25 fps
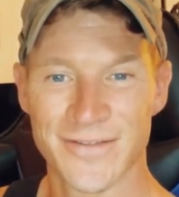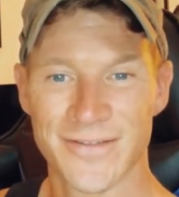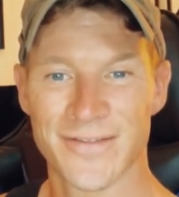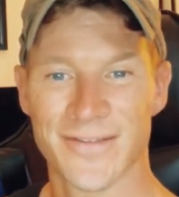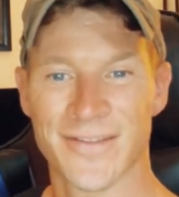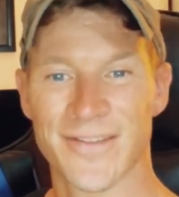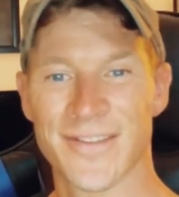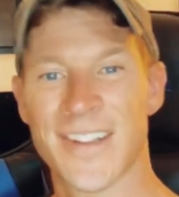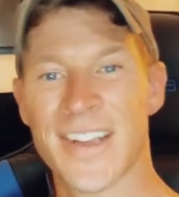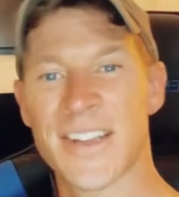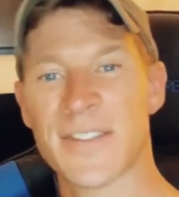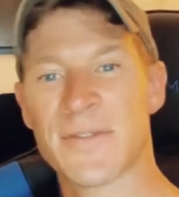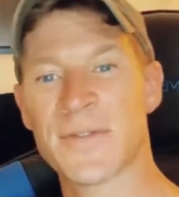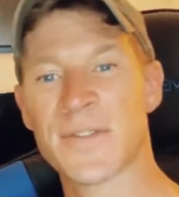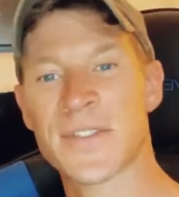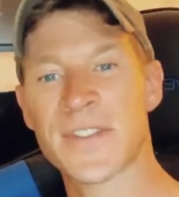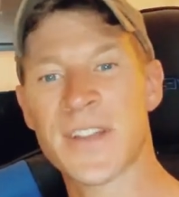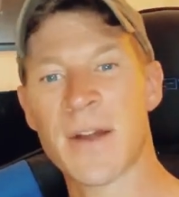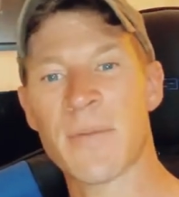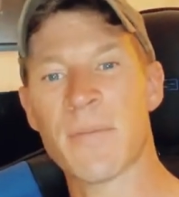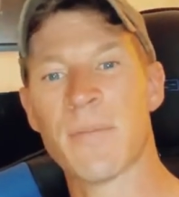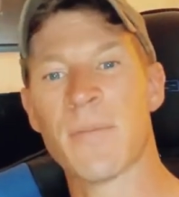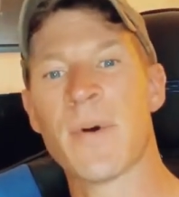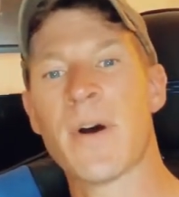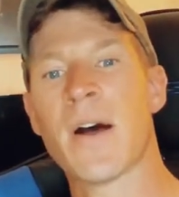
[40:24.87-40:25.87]
Thanks for stopping
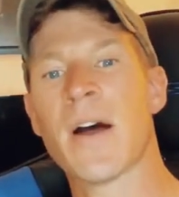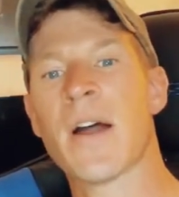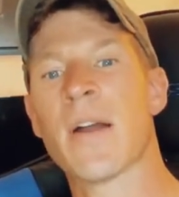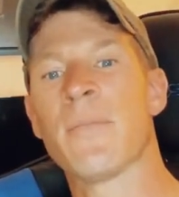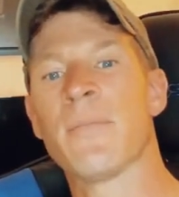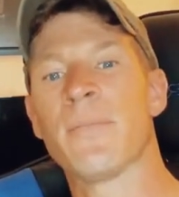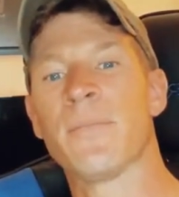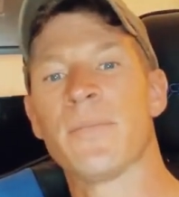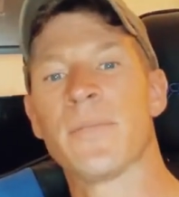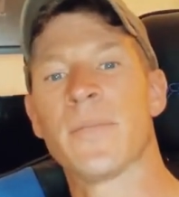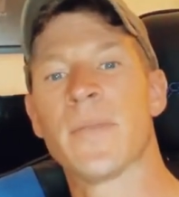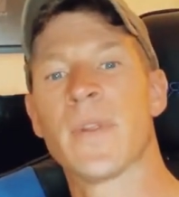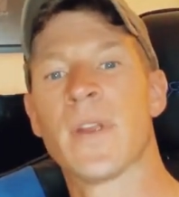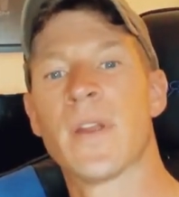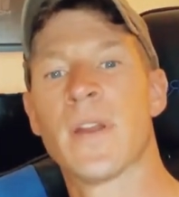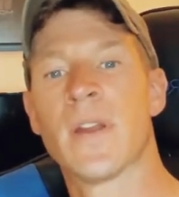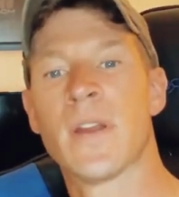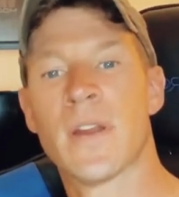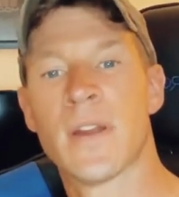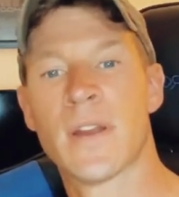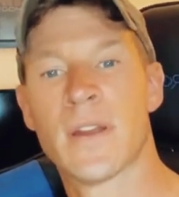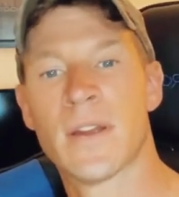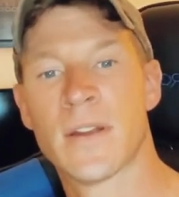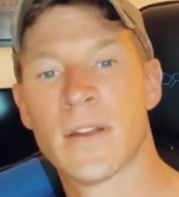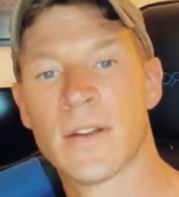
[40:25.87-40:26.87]
by.
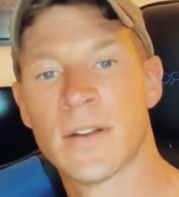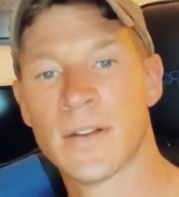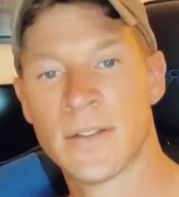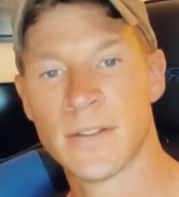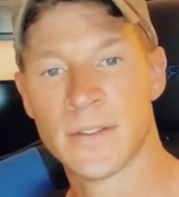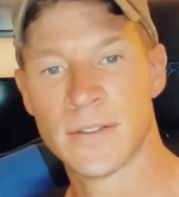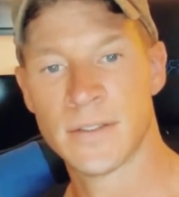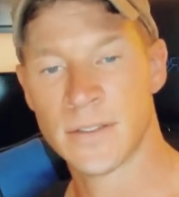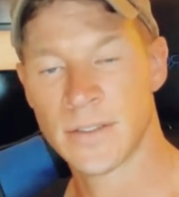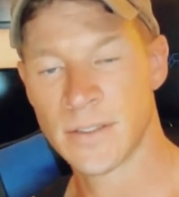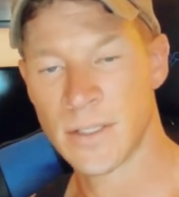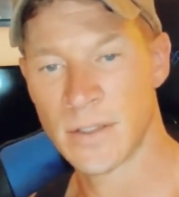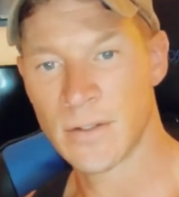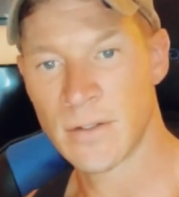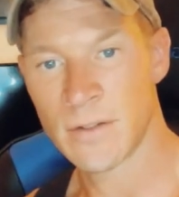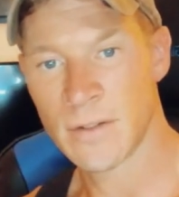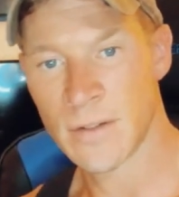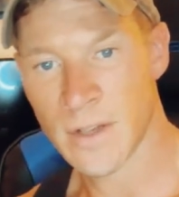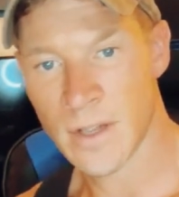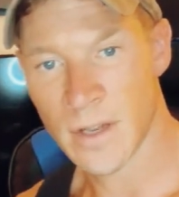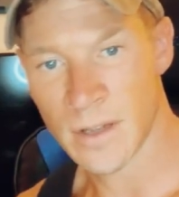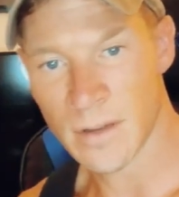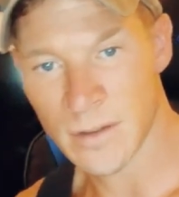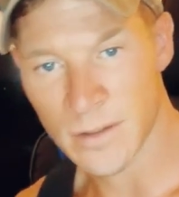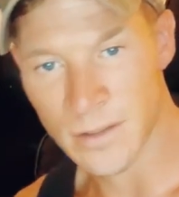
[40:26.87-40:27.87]
You look at all
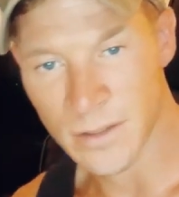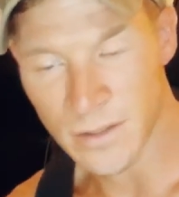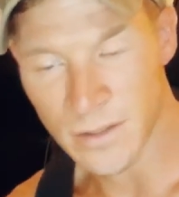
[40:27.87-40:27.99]
these